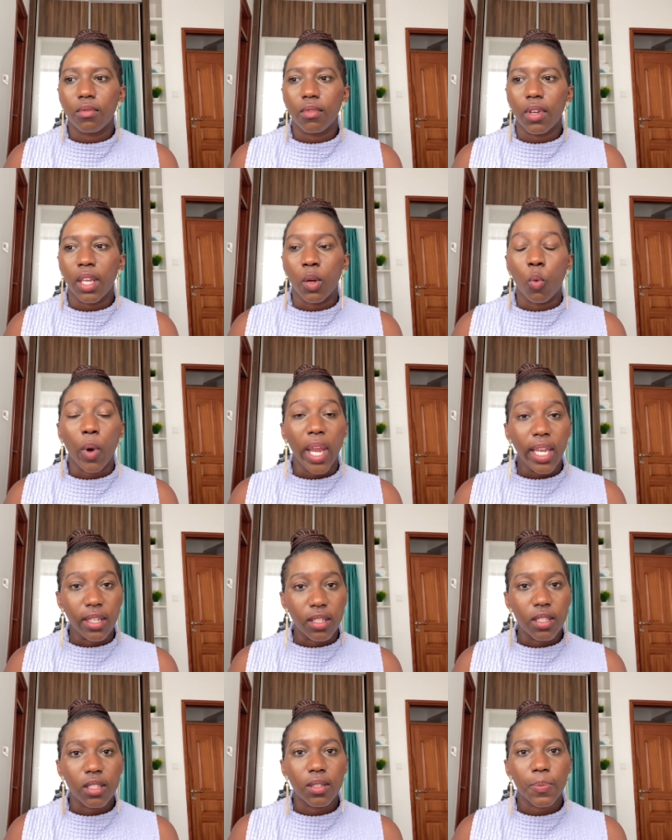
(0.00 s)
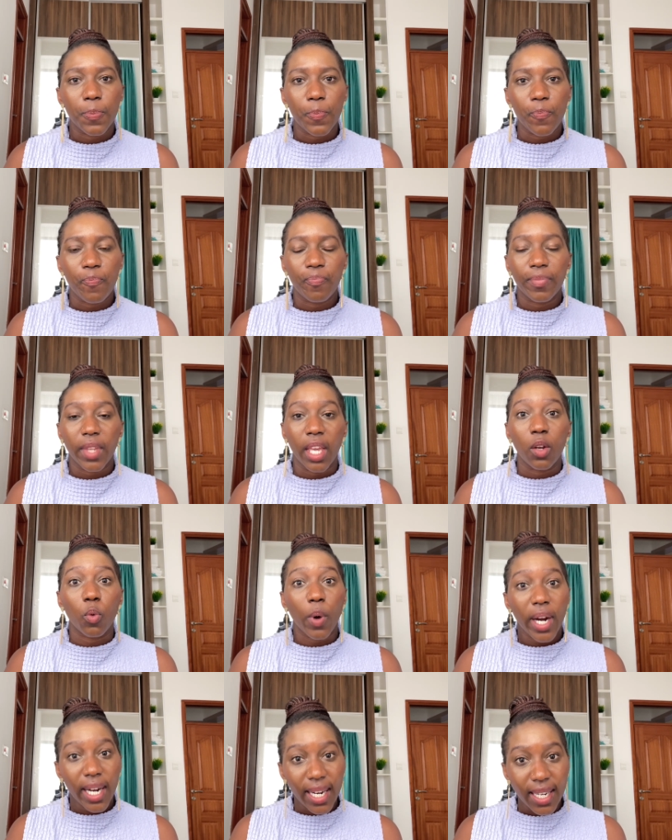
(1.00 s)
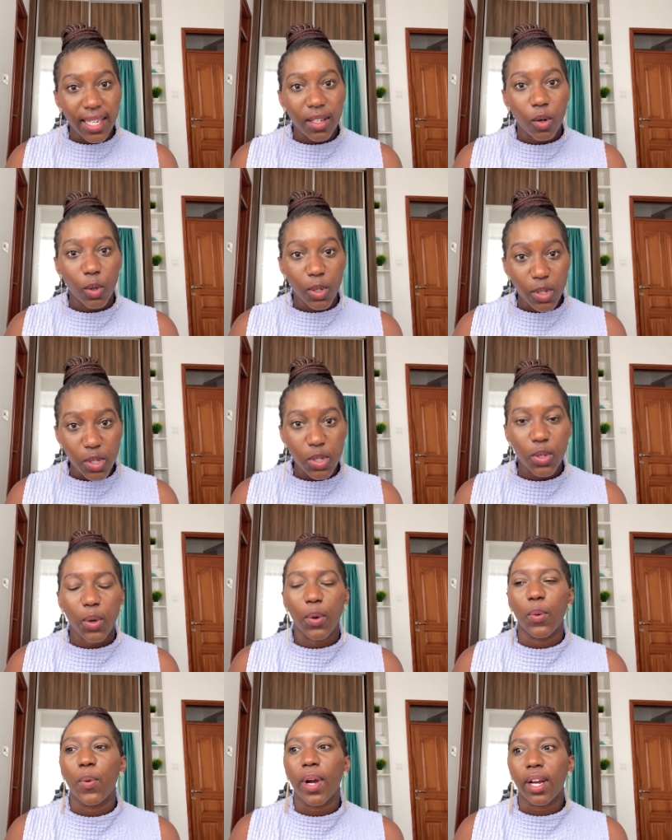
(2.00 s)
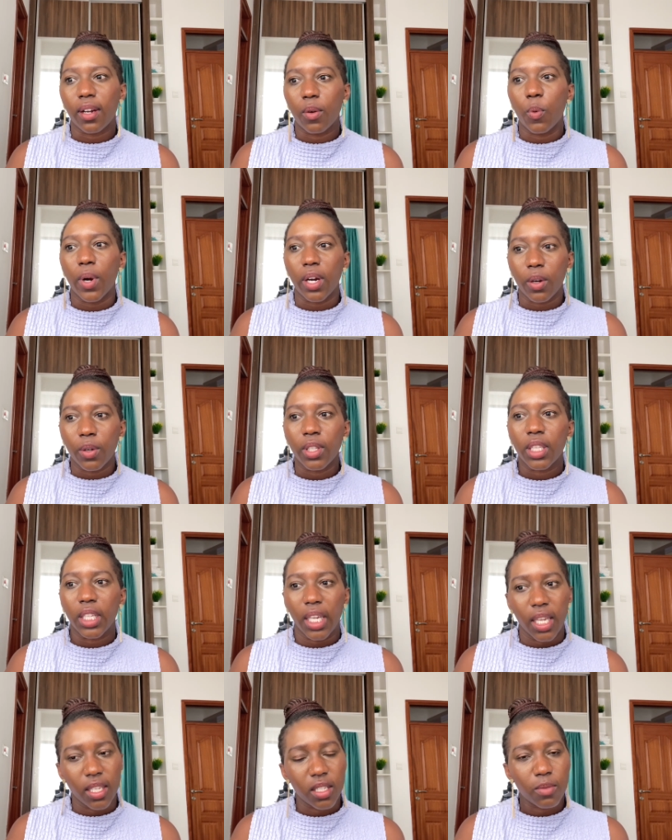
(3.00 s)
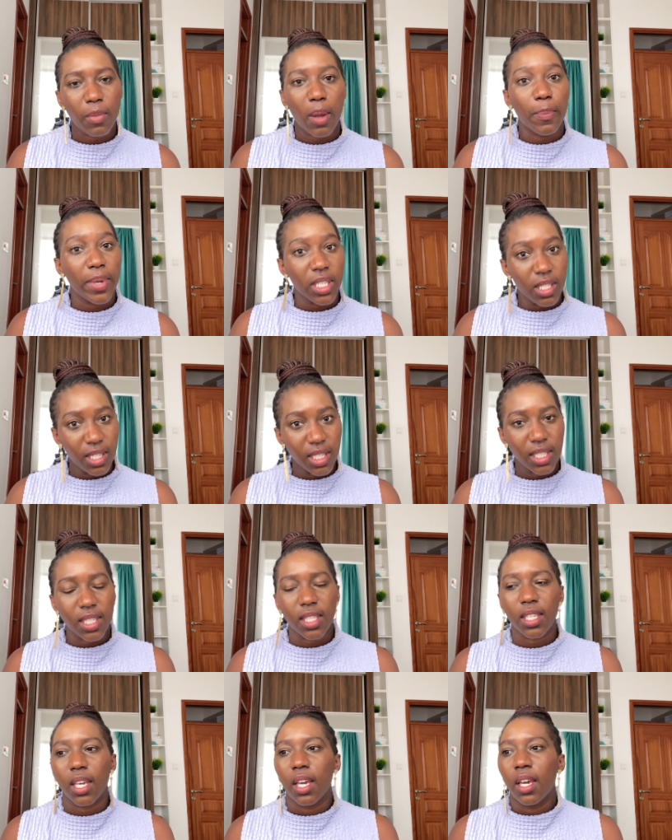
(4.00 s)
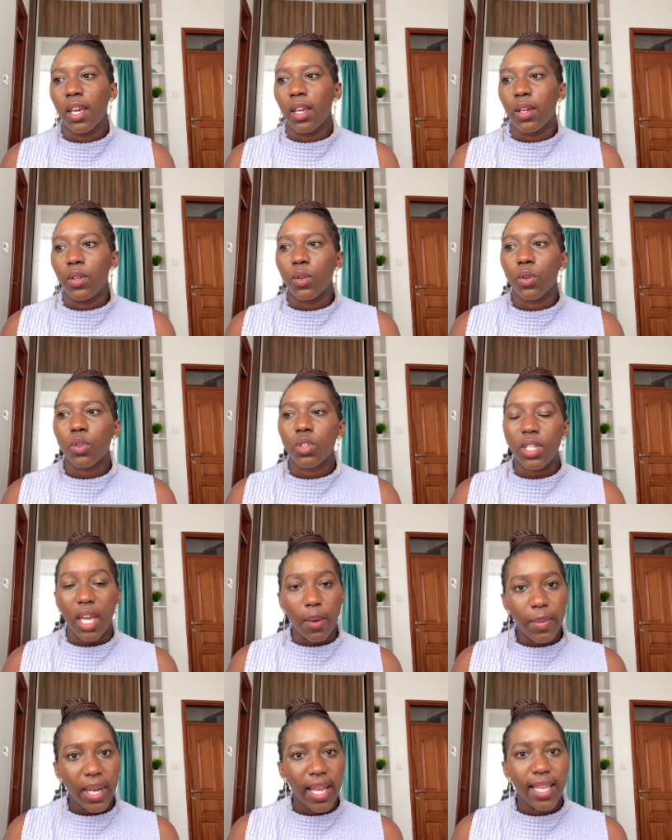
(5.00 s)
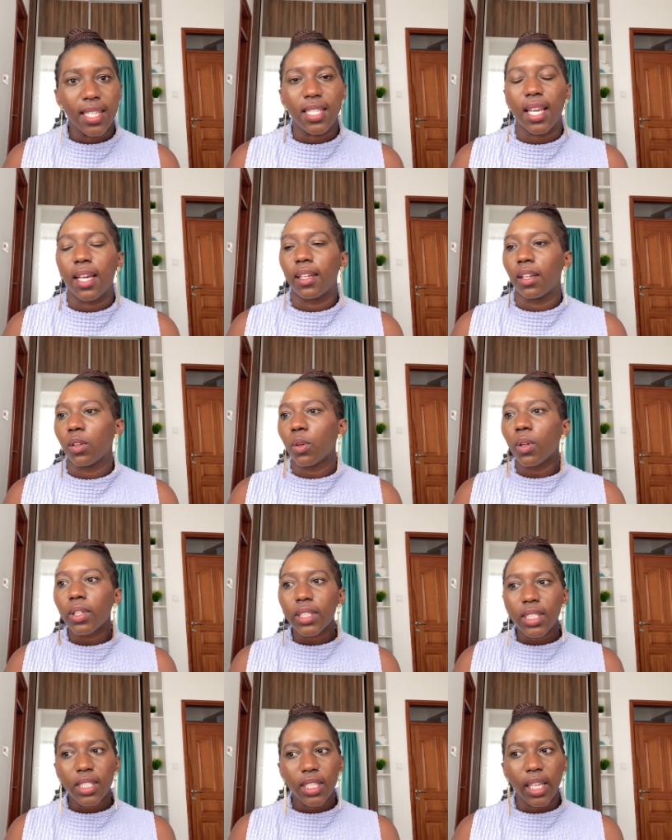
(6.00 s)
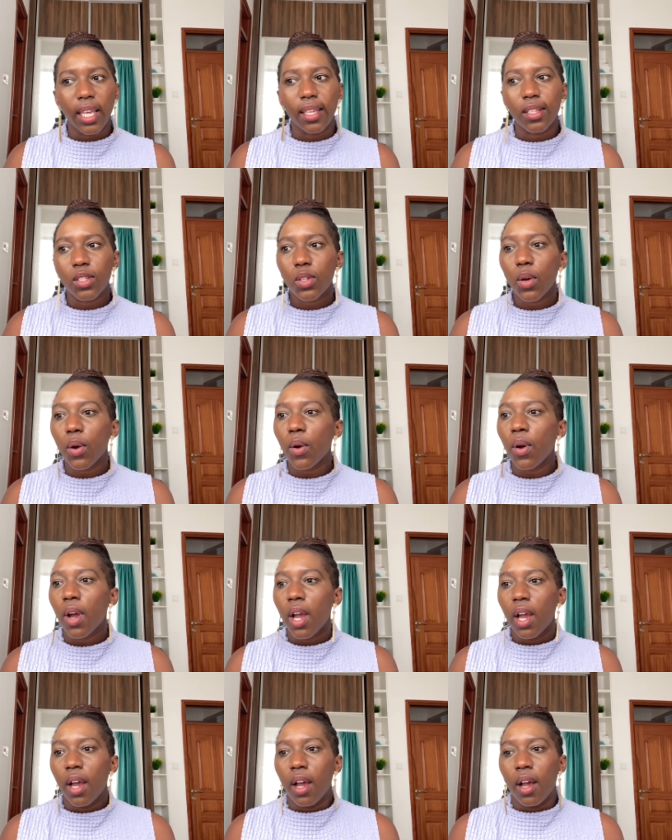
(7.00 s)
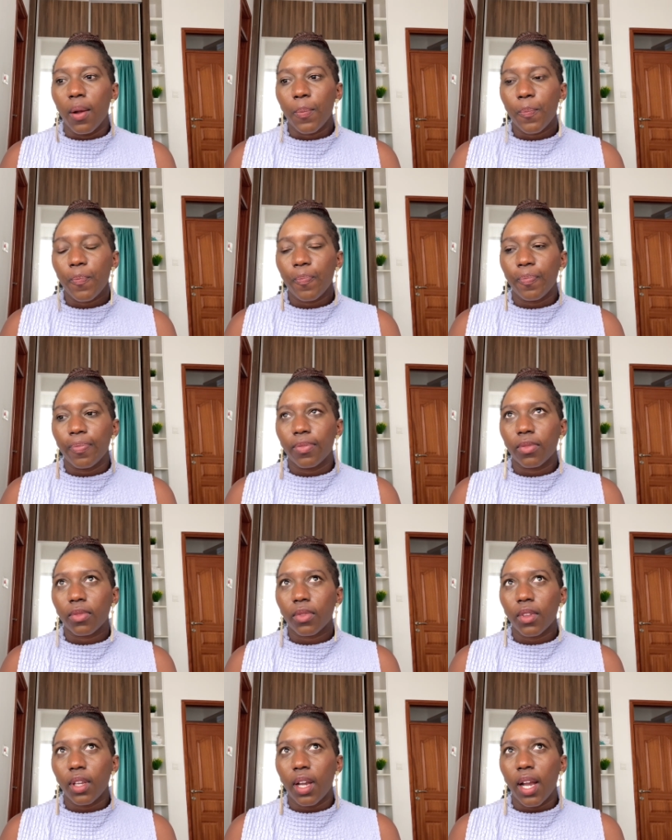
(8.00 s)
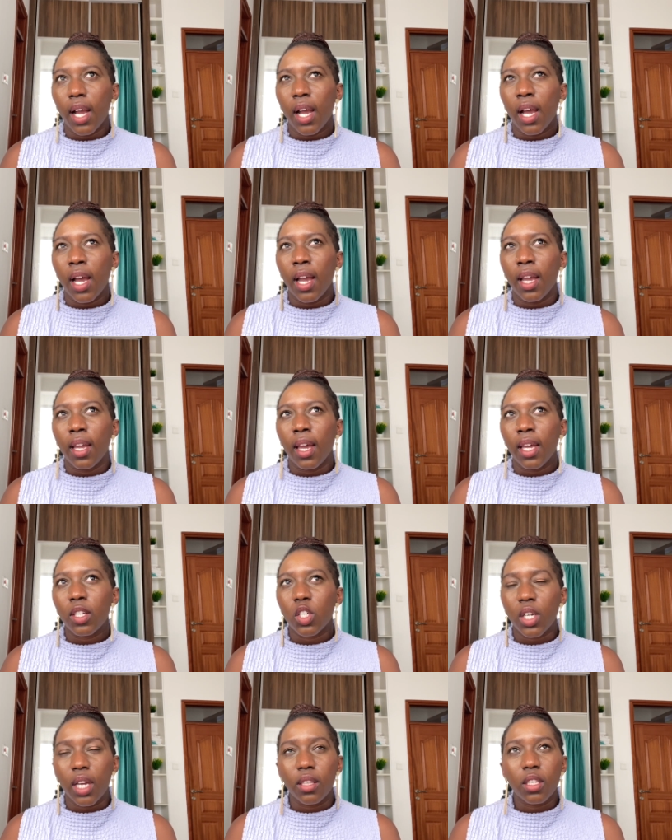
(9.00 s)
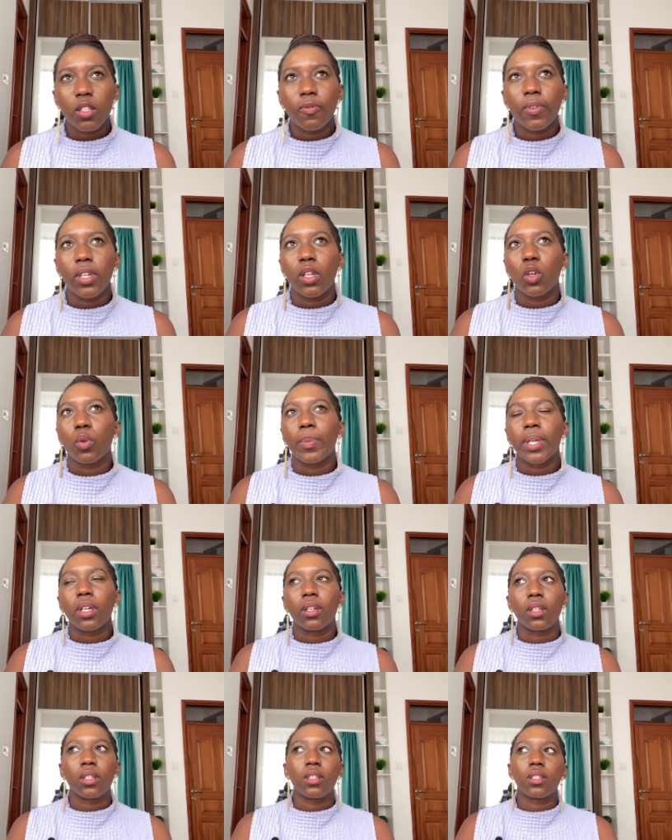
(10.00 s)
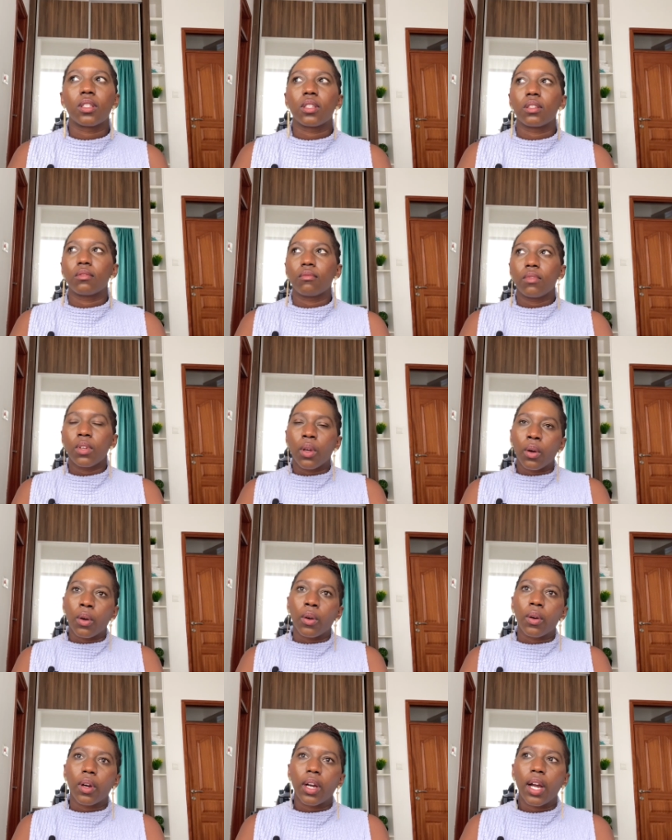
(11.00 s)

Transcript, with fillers: and wait and work, also work work on things, my business, you know, stabilize that and all these things. So I, I share this video because, you know,